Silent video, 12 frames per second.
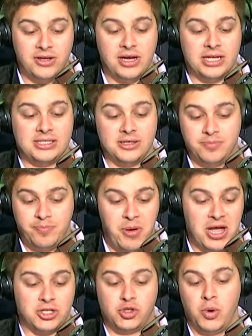and you get to
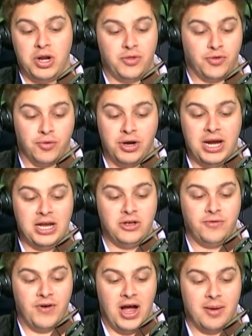pick 23
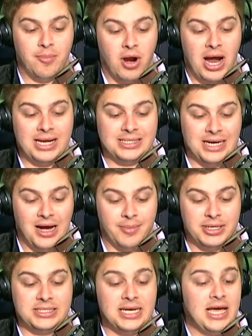and you find Brian
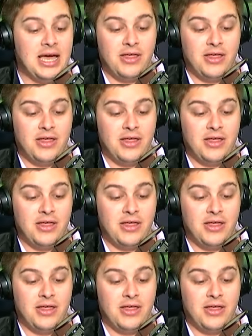Thomas,